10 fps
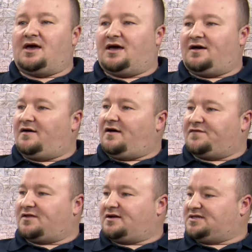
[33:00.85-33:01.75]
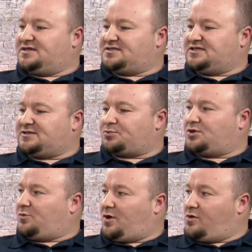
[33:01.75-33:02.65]
I feel like Tennessee's a
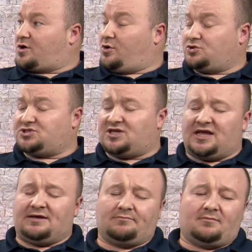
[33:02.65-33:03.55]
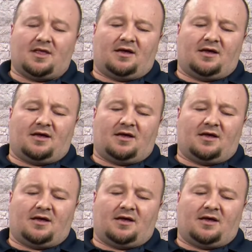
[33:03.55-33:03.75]
pretty well-coached team,